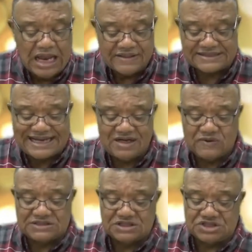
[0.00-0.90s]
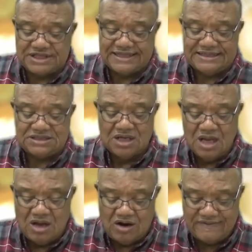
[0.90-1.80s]
The second question says,
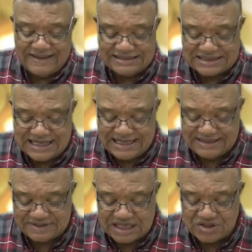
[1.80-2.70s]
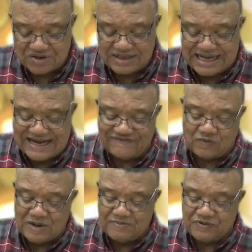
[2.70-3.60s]
are there times in your
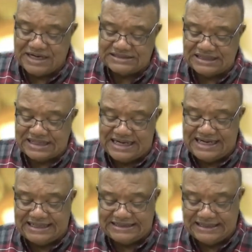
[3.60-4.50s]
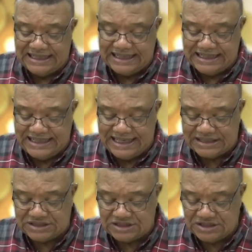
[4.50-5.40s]
life when praising God
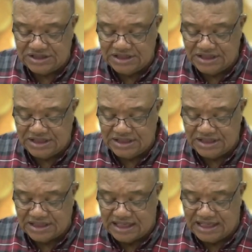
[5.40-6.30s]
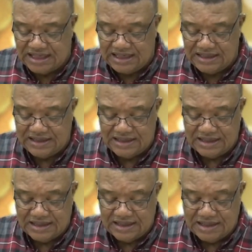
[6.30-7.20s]
gets
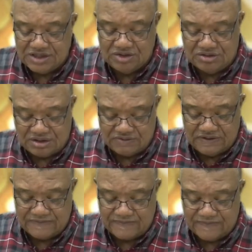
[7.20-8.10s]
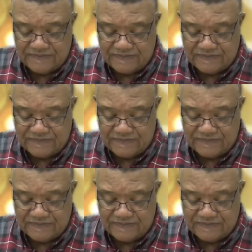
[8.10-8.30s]
you through?